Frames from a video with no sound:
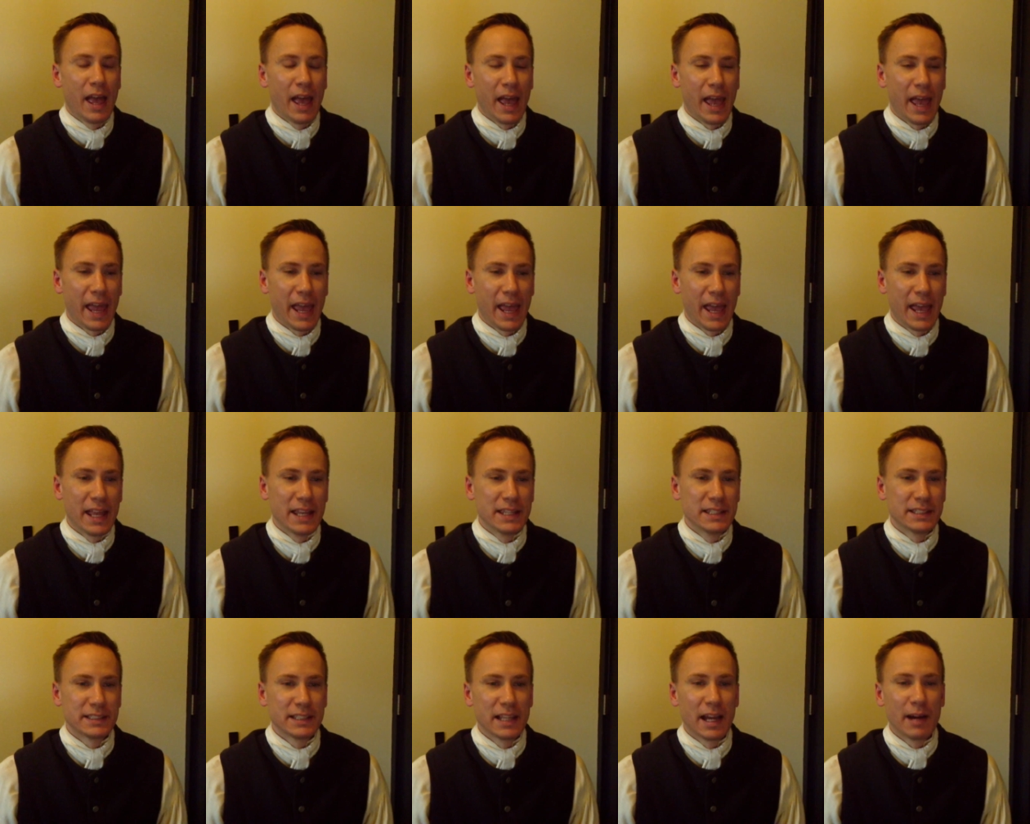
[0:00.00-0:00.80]

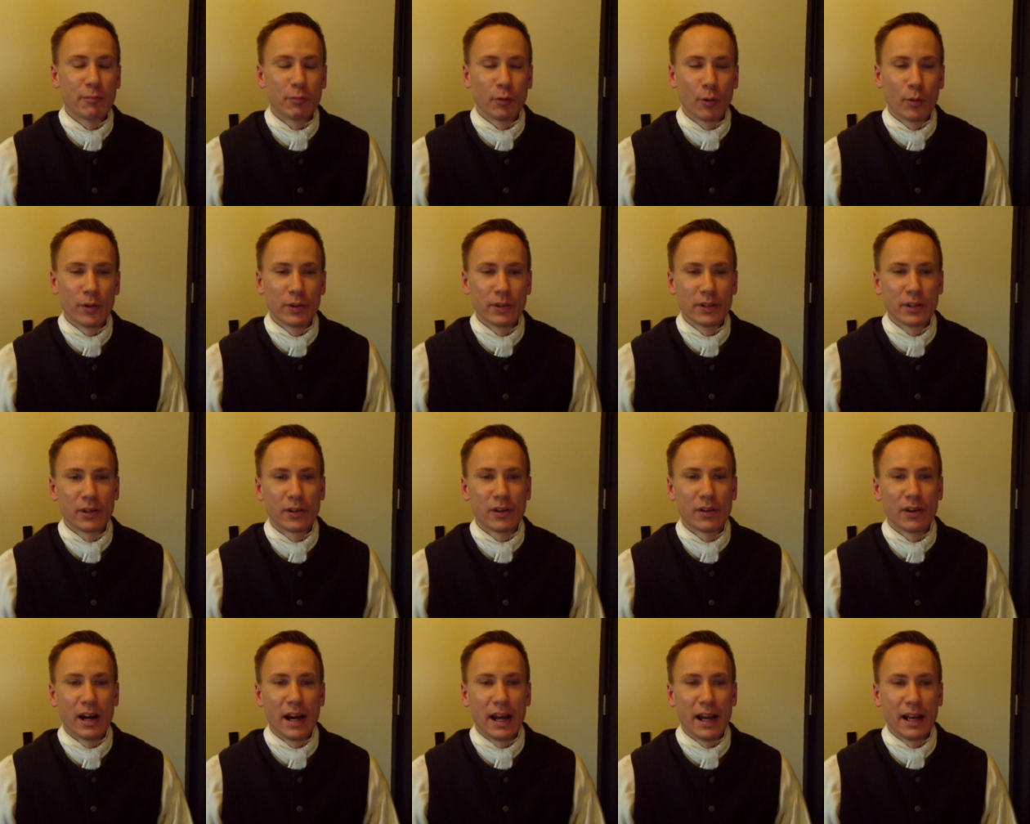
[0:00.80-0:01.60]
and several in the
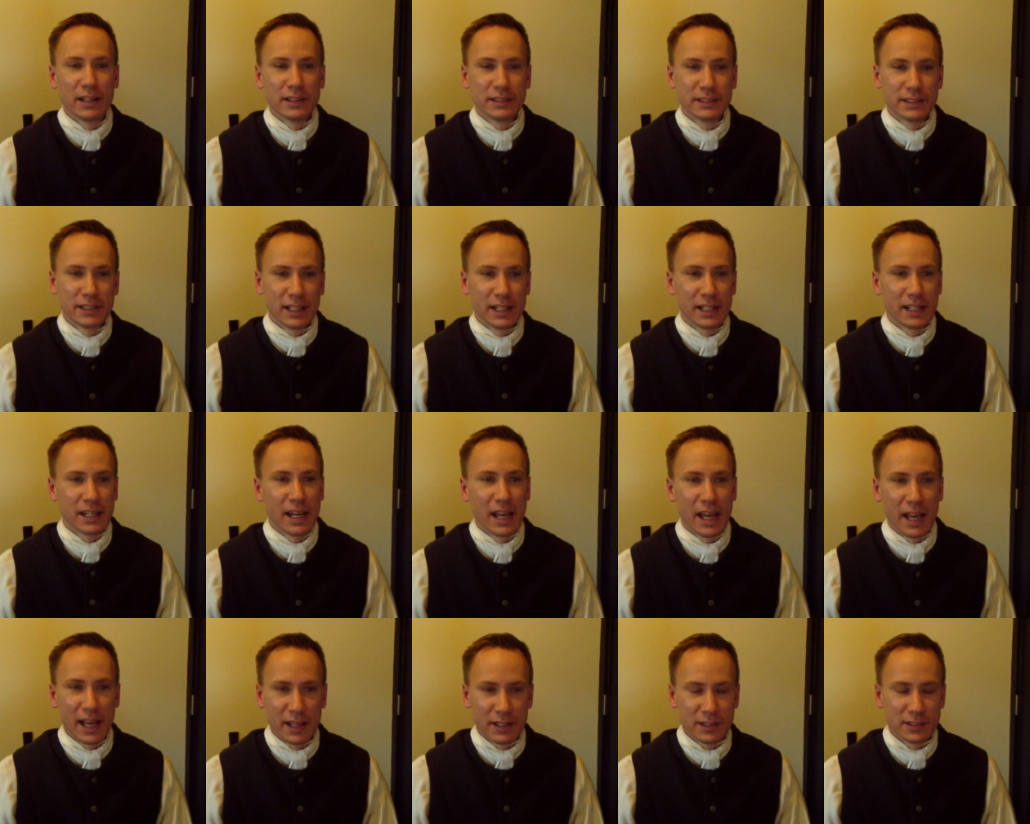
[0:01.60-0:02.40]
crowd said
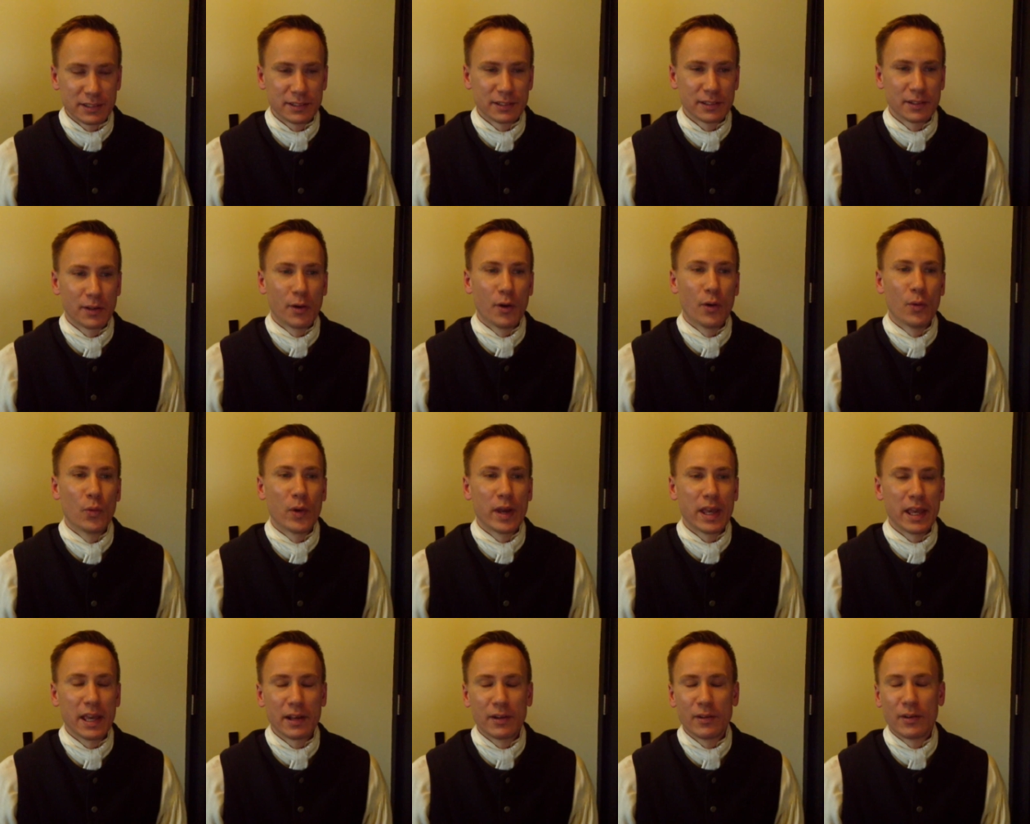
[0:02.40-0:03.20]
yes, you know,
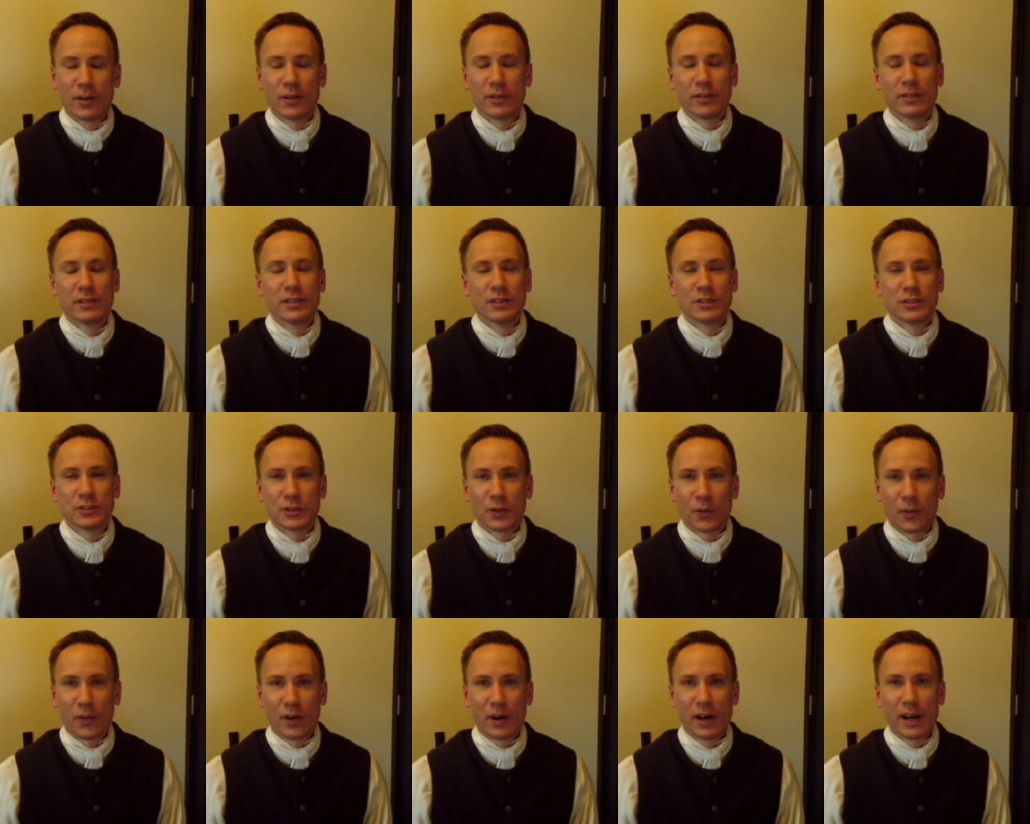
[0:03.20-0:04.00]
we had heard the
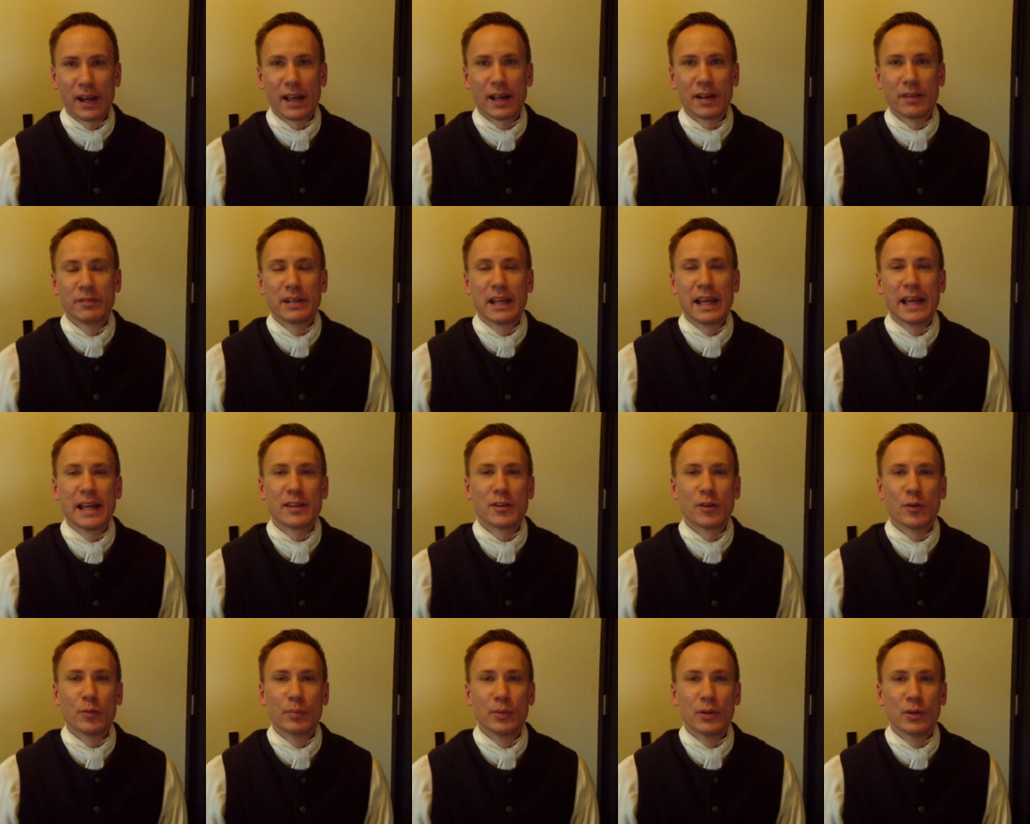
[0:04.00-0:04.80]
story out of
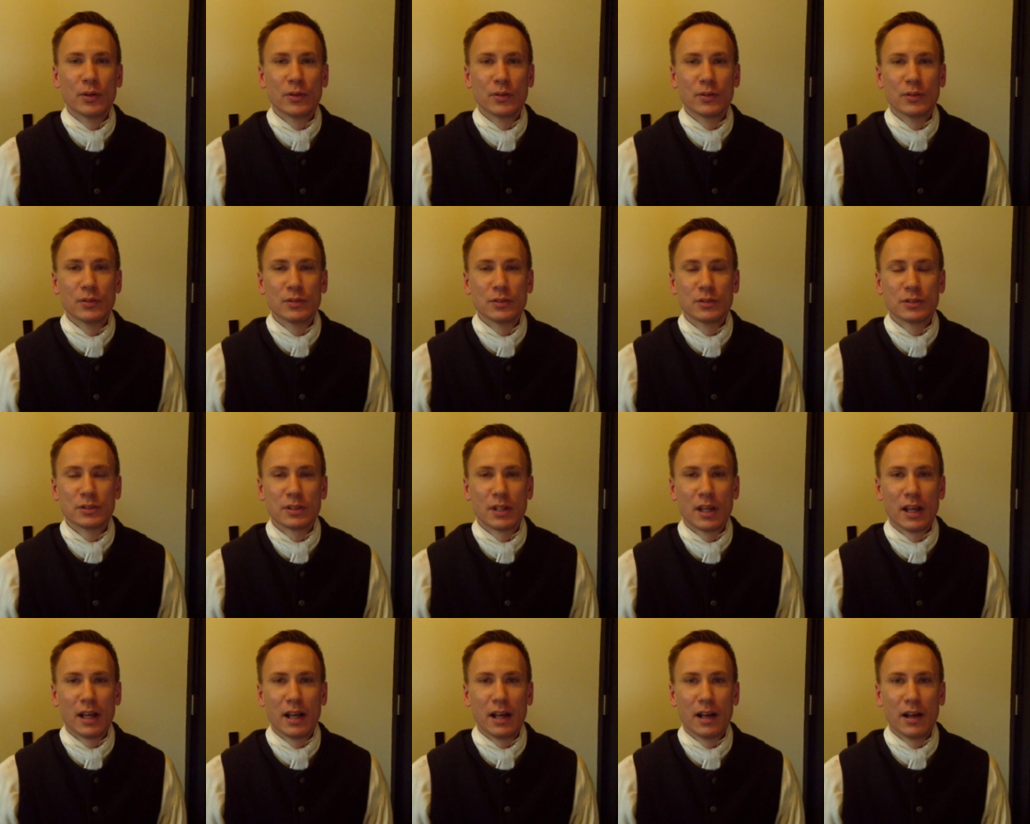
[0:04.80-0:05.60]
Daniel Boone's
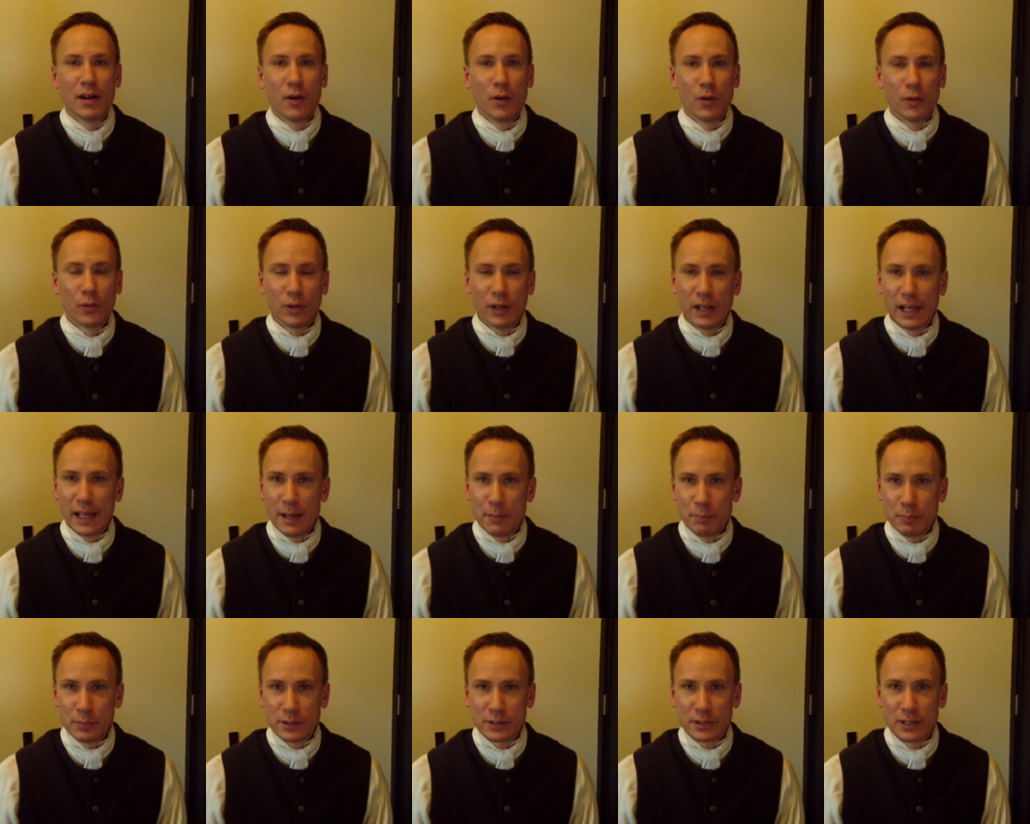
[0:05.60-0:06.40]
uh, own
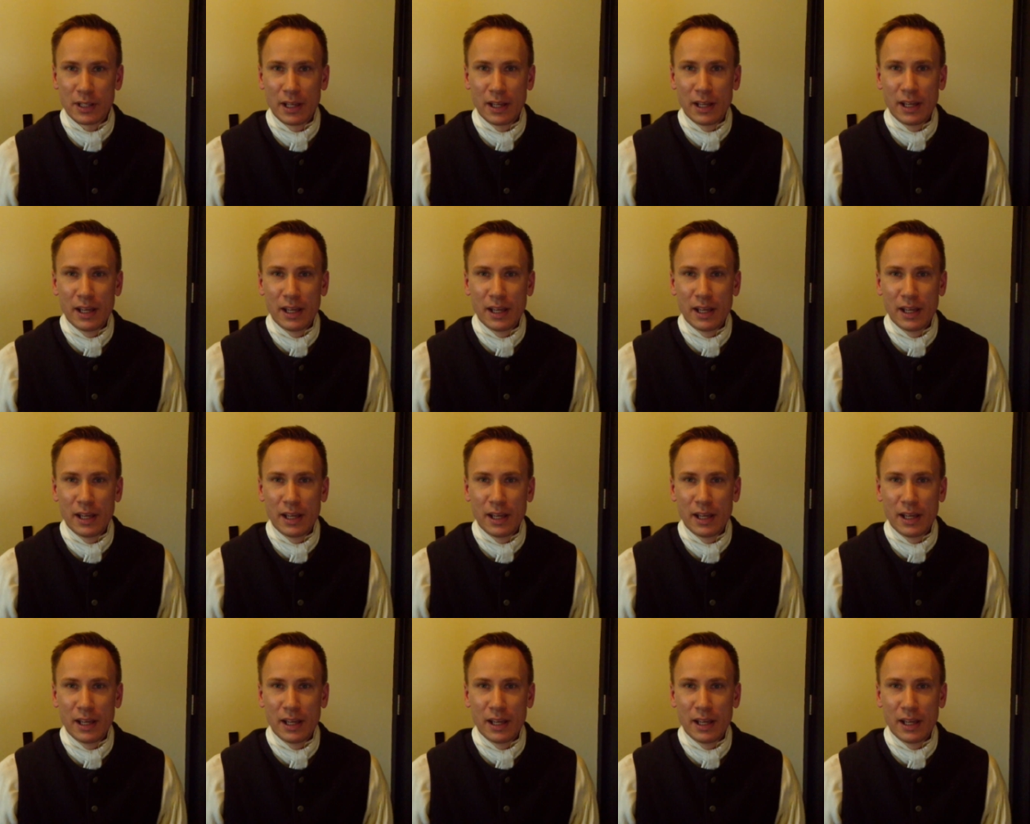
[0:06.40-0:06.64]
lips,